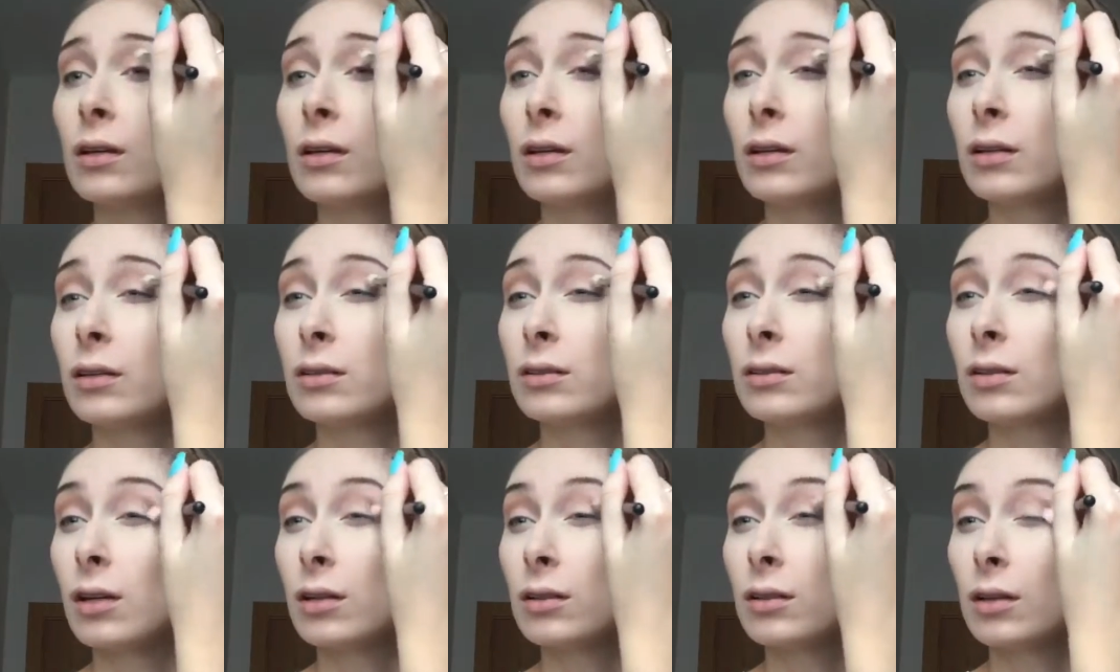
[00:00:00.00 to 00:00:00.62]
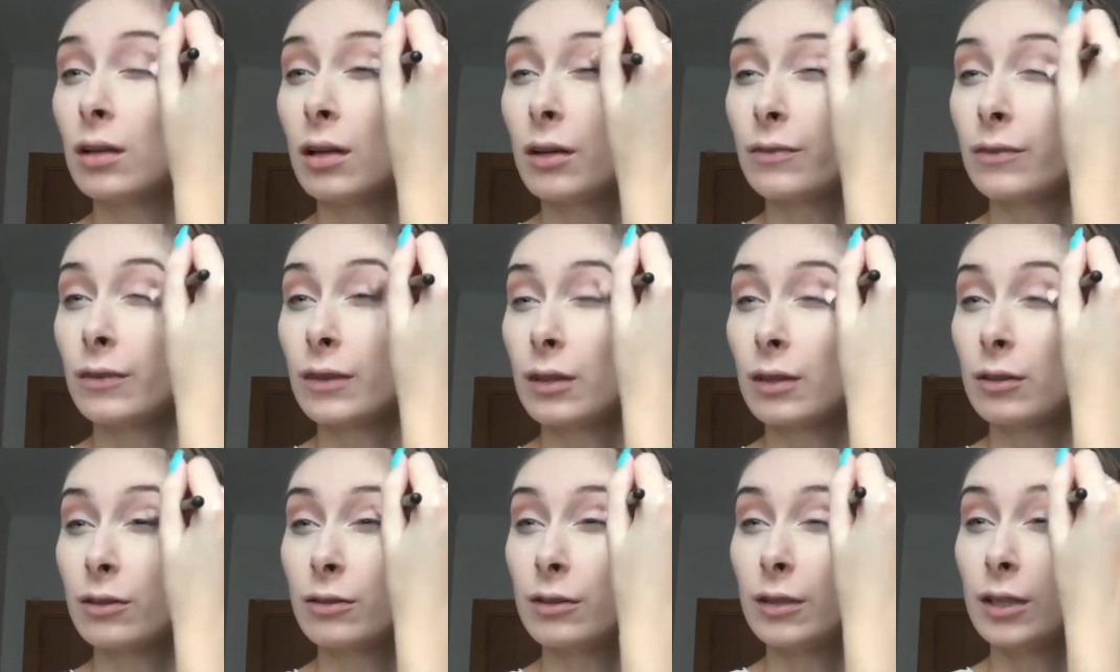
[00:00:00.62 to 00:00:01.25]
And starting off in
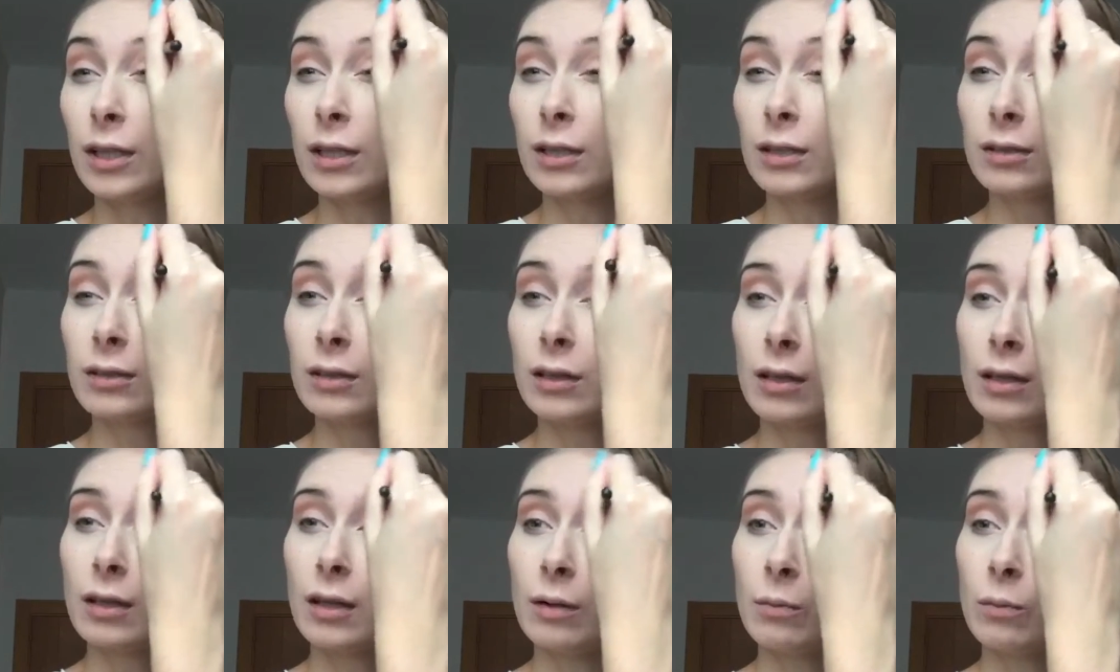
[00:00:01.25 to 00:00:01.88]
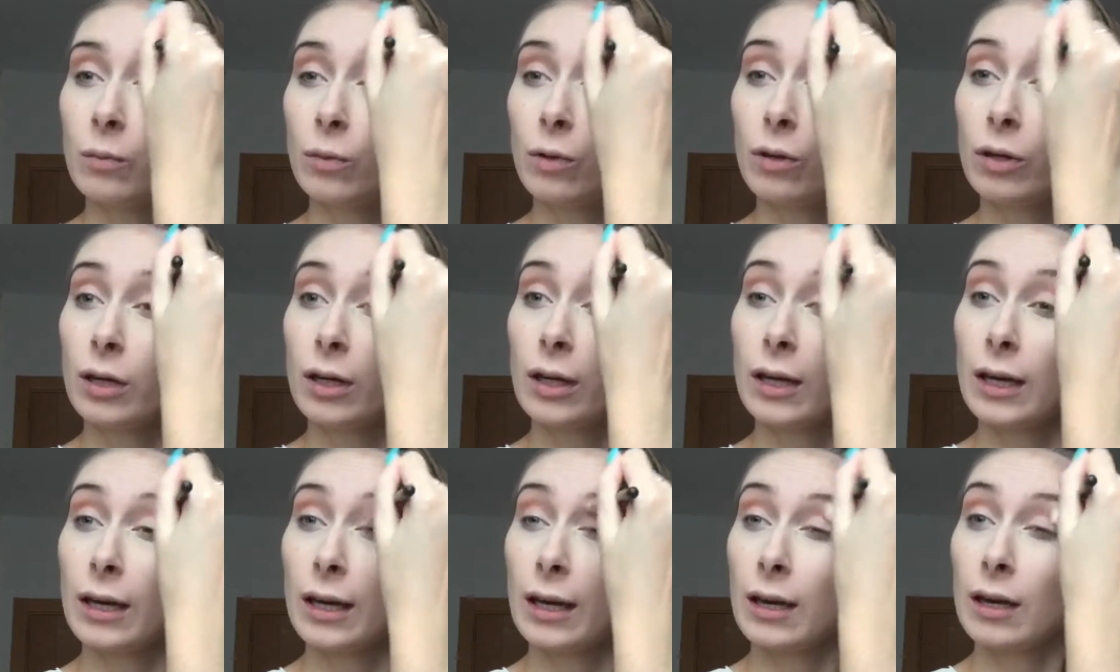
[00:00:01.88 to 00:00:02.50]
the crease and then
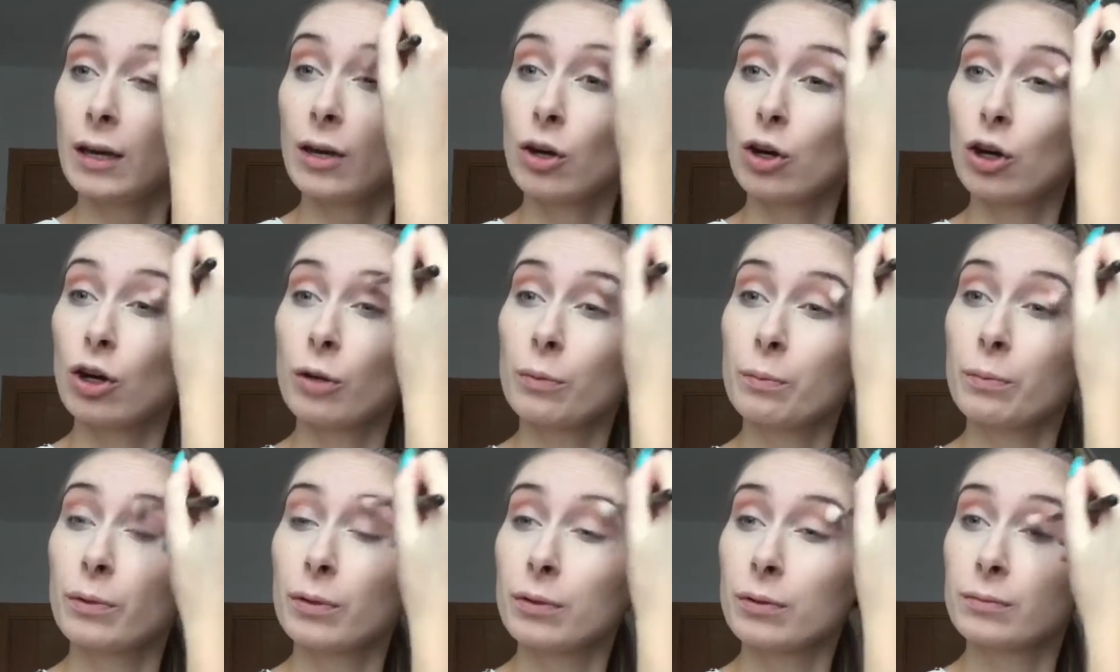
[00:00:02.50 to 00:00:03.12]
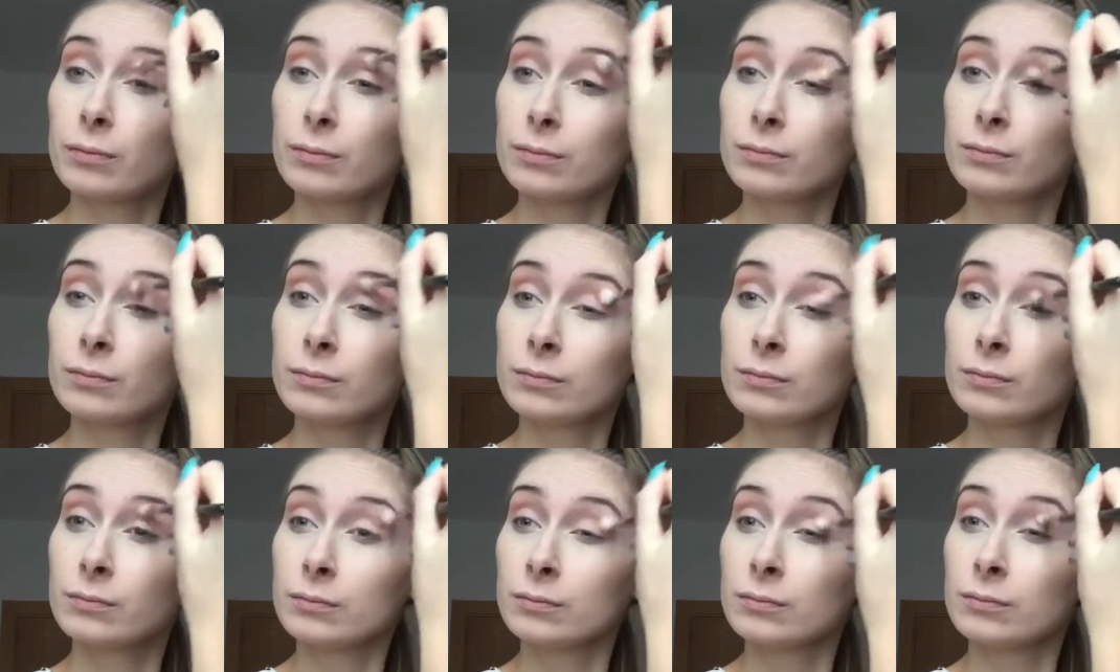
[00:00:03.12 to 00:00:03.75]
working it up,
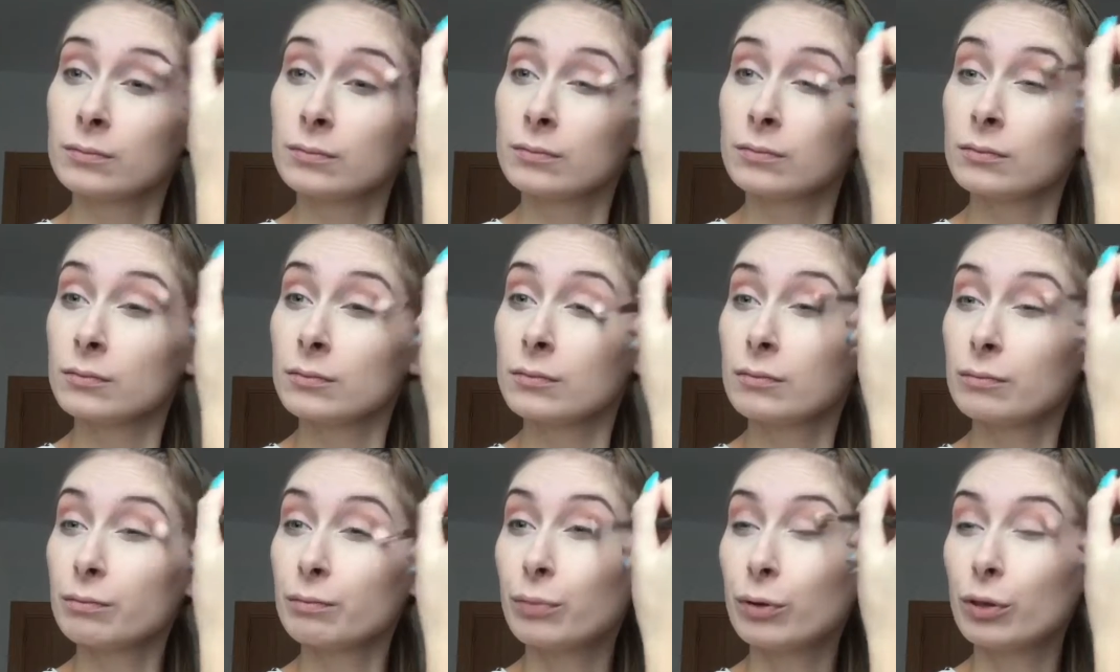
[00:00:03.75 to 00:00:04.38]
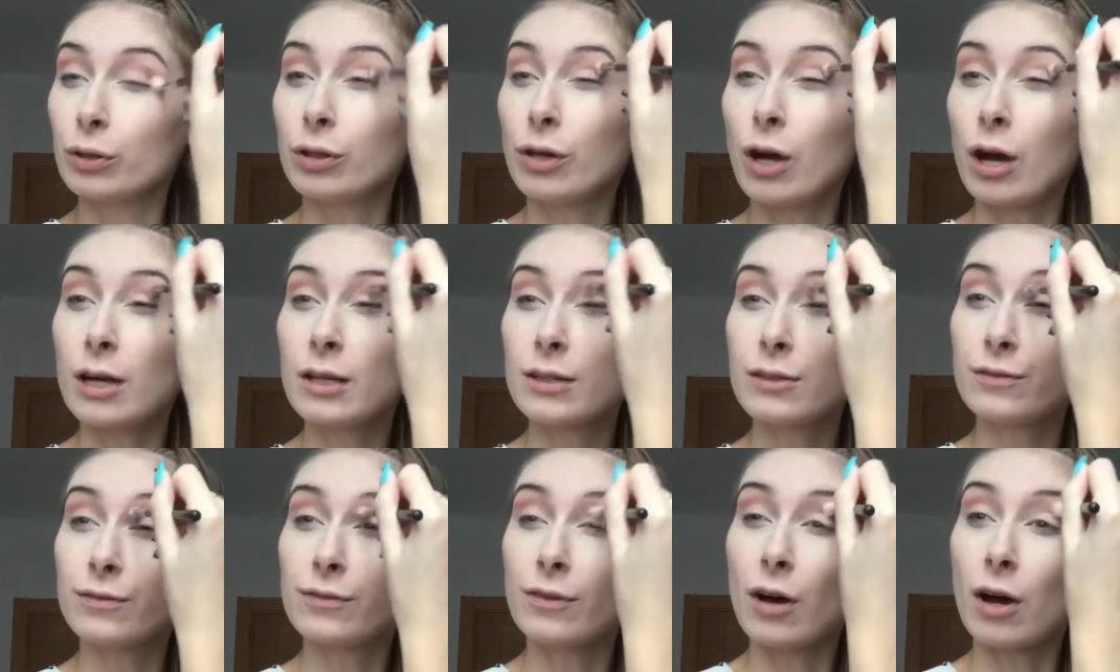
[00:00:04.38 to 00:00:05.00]
but not
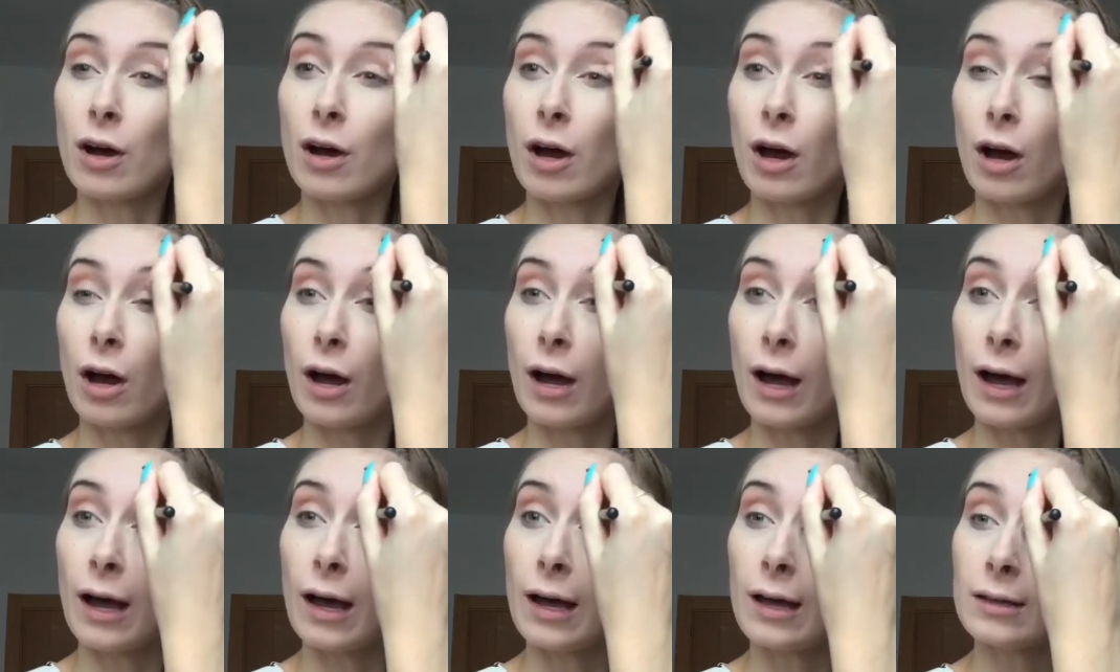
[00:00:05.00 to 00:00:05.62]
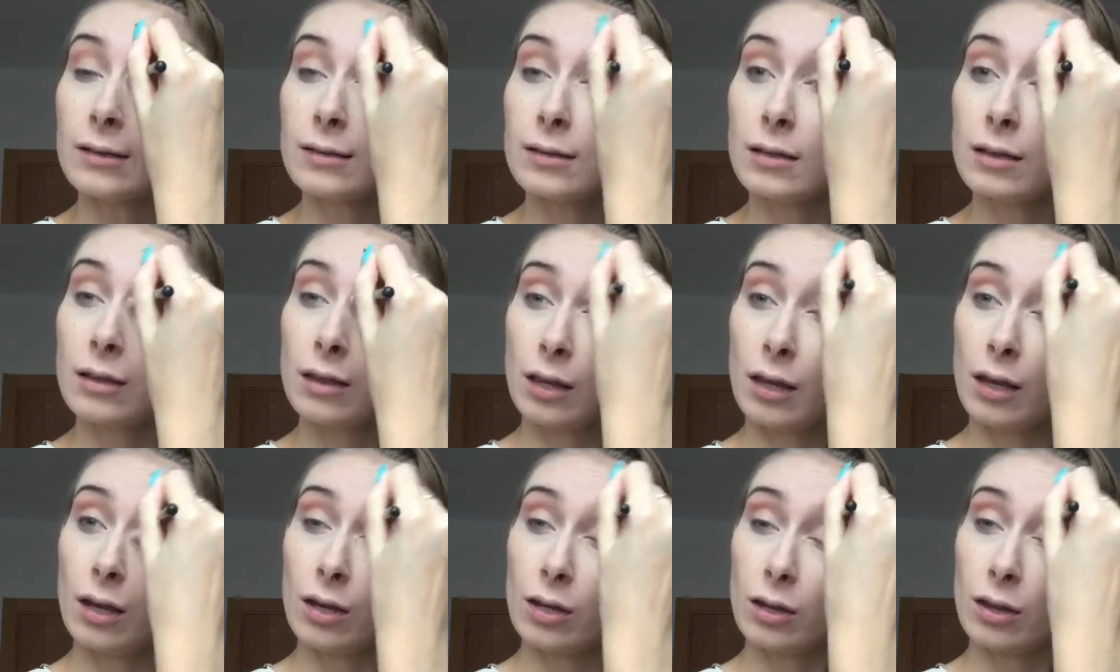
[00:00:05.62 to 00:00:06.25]
as far as
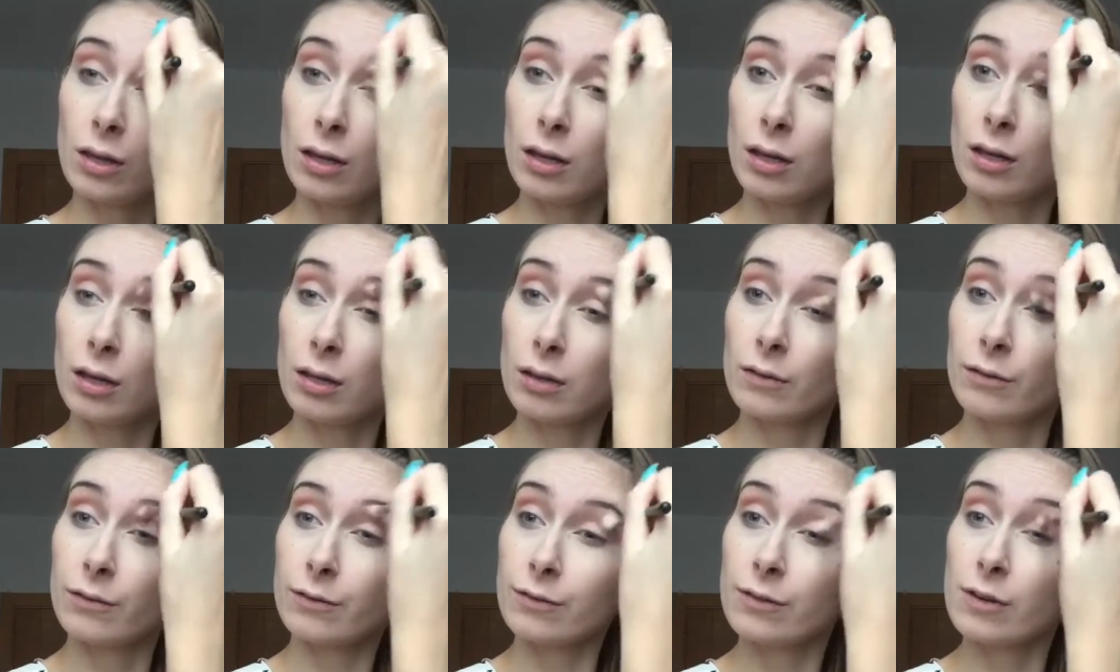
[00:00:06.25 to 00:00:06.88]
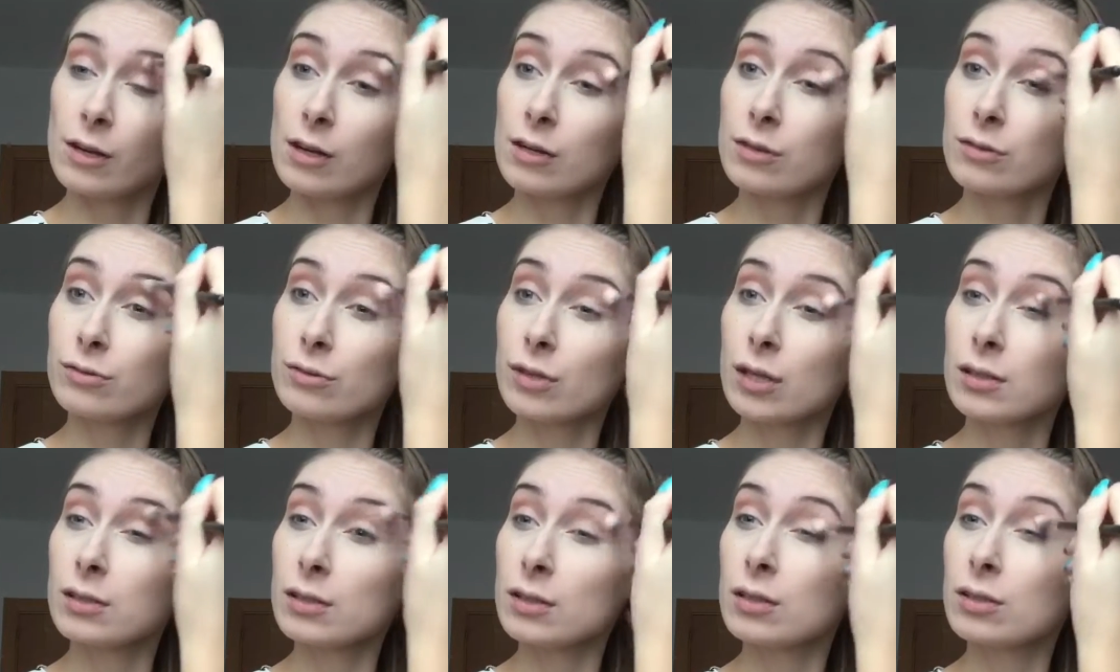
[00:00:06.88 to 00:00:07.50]
the other first
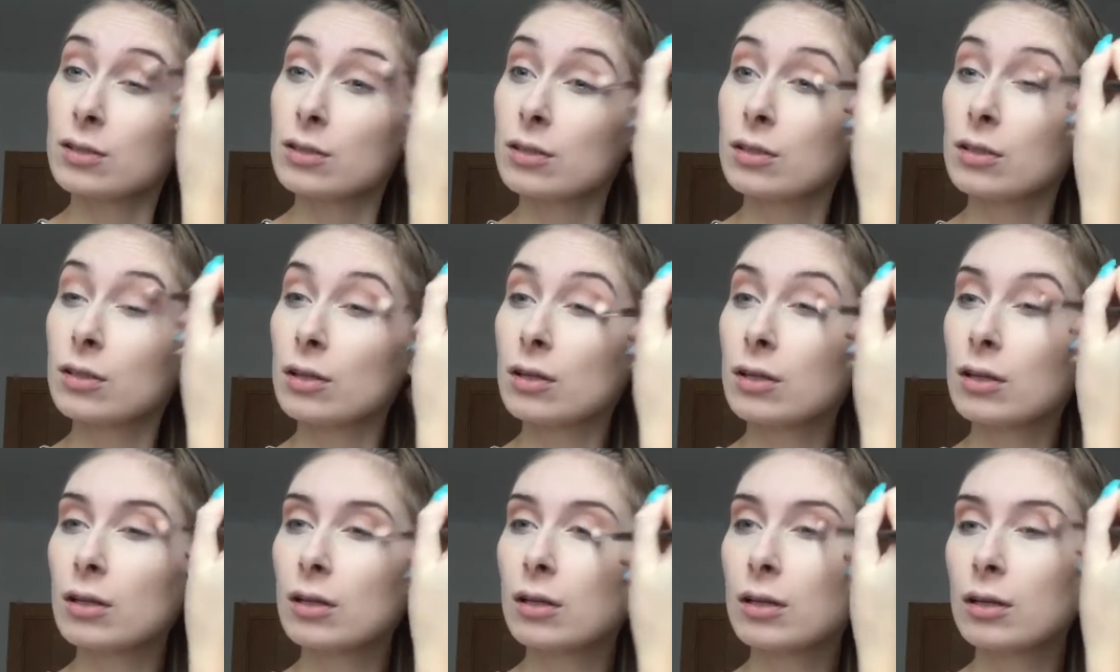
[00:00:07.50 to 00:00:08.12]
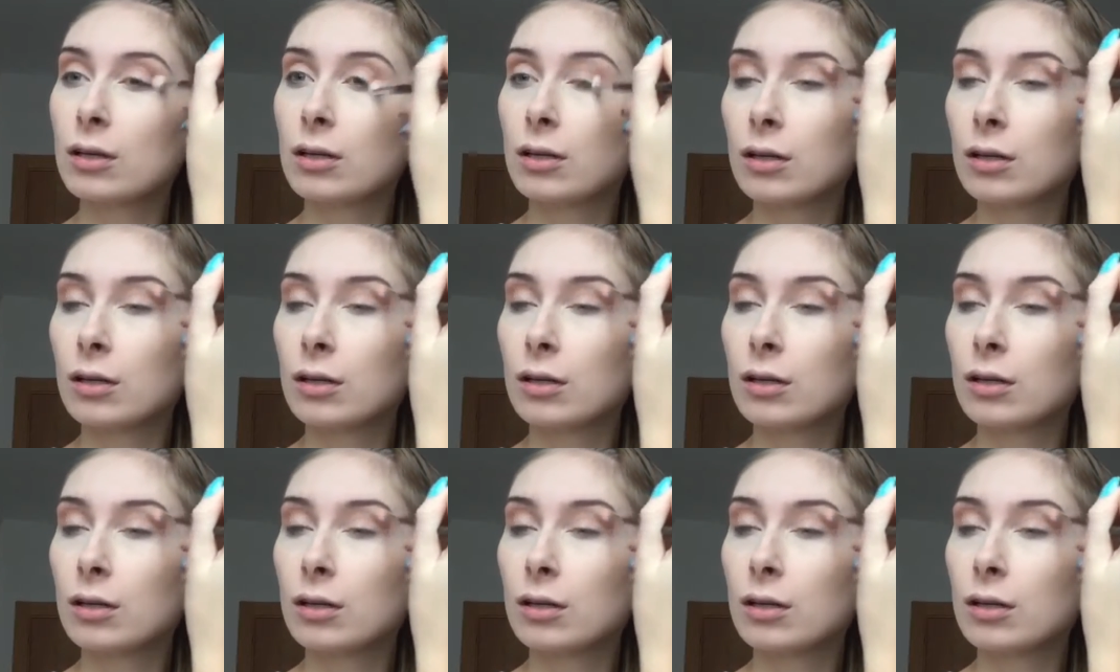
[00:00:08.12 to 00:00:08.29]
transition colour.